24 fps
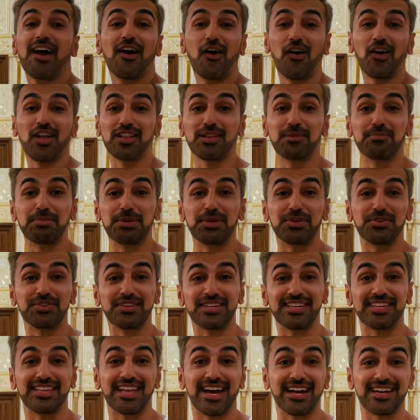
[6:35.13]
all the
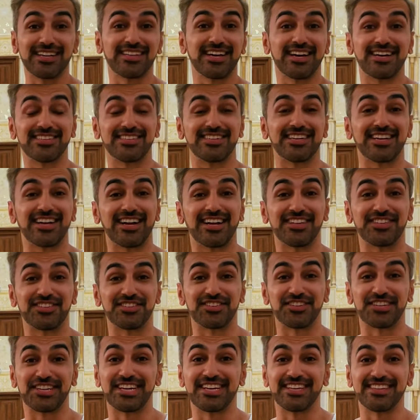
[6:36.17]
beauty that Tajik
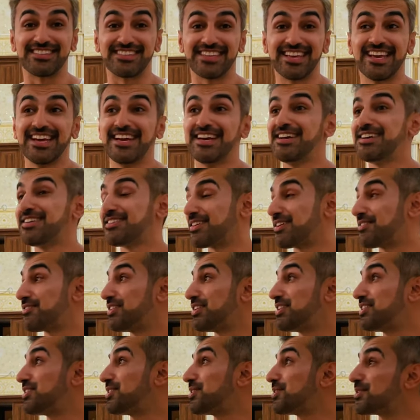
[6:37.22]
culture is. So if you
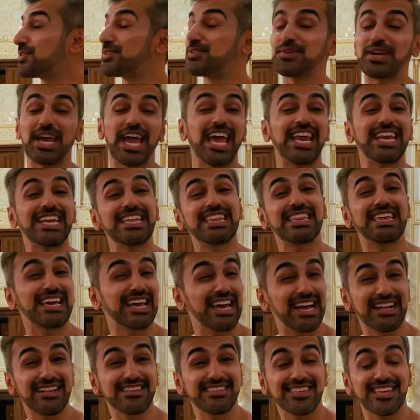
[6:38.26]
don't do anything
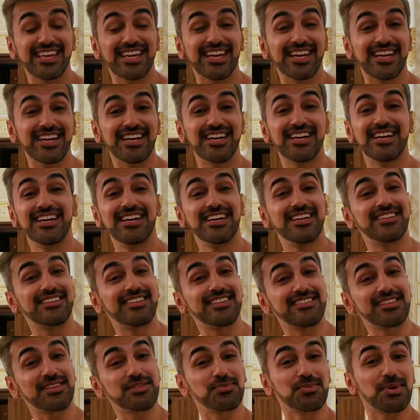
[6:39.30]
else here,
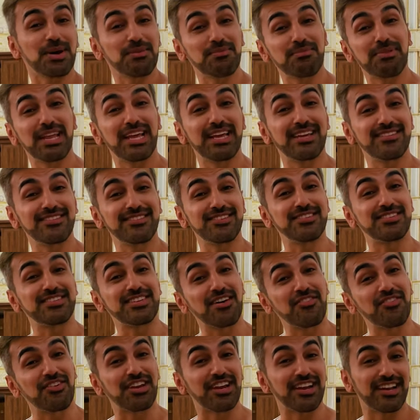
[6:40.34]
this is one place you
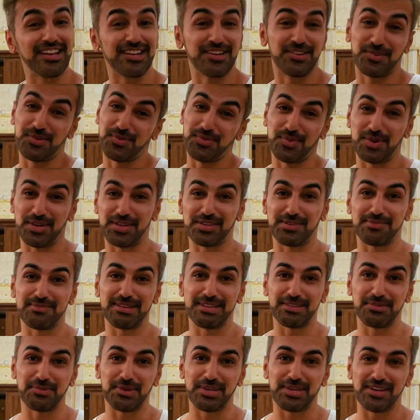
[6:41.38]
definitely don't want to
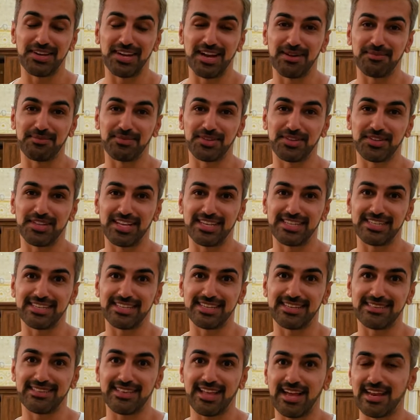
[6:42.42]
miss when you come to
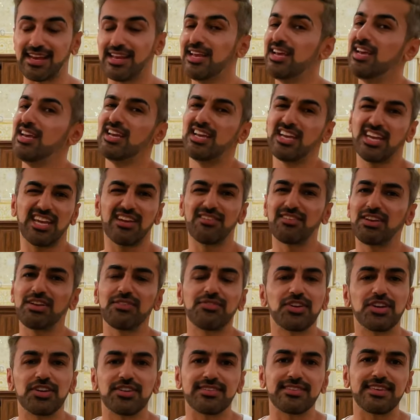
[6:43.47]
Tajikistan, even if
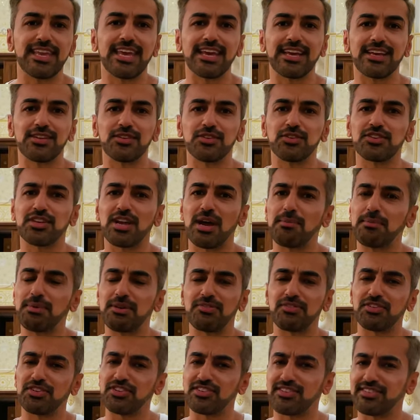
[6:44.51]
you're staying in Dushanbe
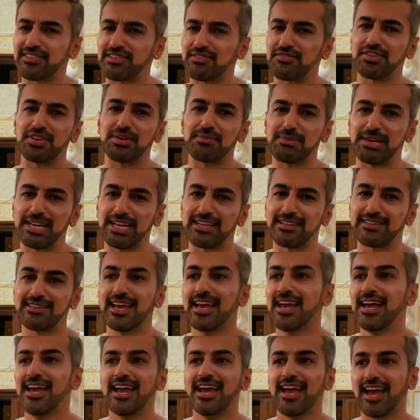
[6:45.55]
for just a few minutes.
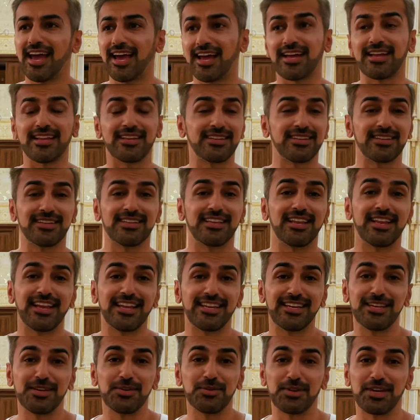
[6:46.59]
And the
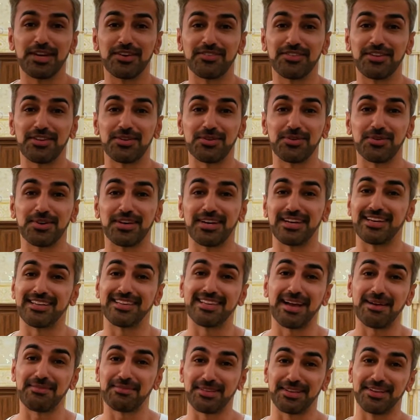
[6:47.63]
lady who gives the tour is
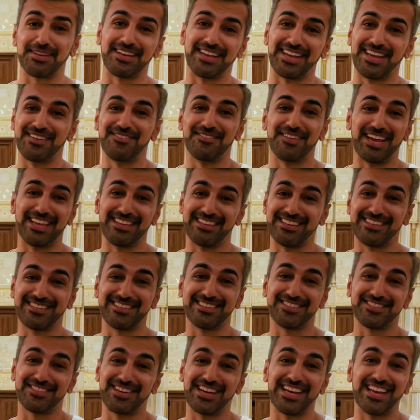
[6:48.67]
absolutely amazing.
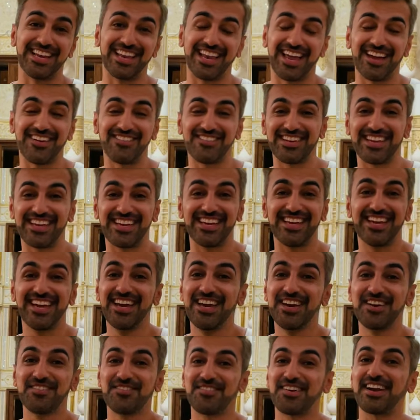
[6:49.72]
She's really lively,
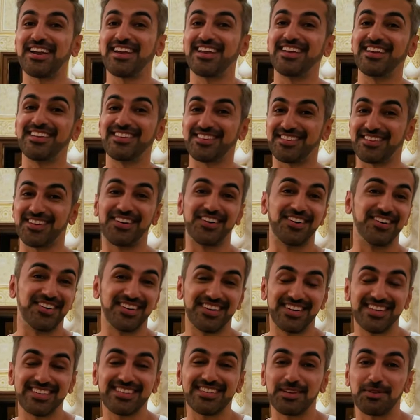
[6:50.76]
friendly, so
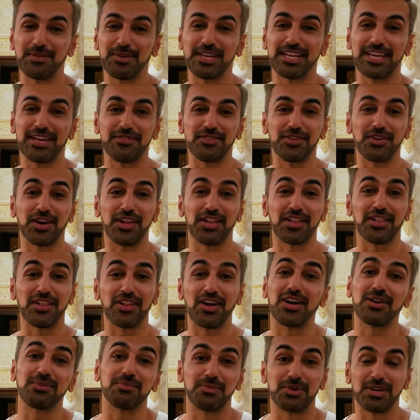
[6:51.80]
she will give you a
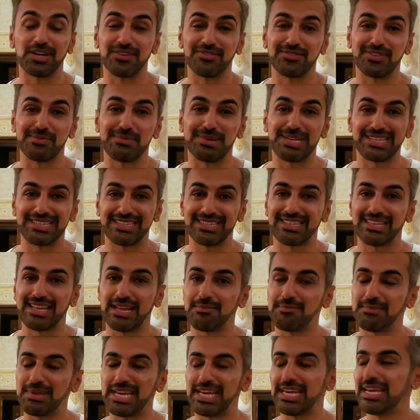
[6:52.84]
lot more information
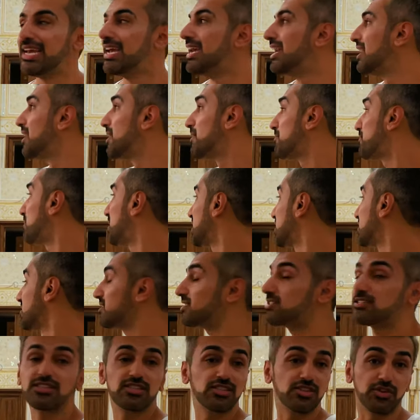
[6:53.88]
than me.
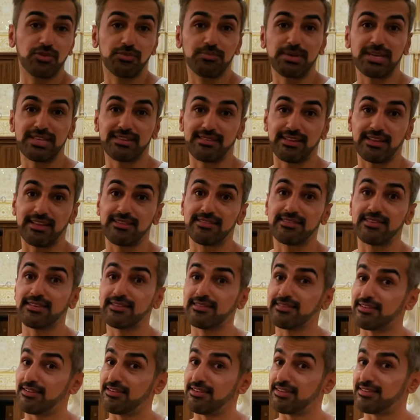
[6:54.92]
Don't miss this,
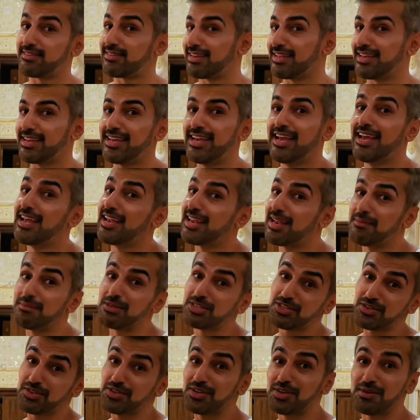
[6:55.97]
seriously. Let me
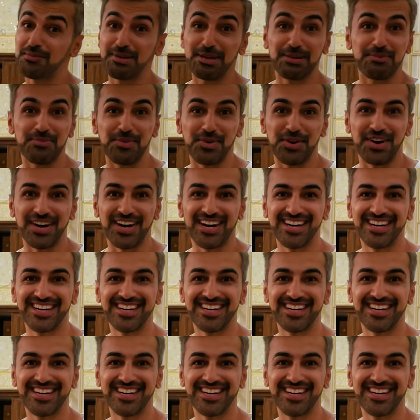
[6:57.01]
show you a bit more.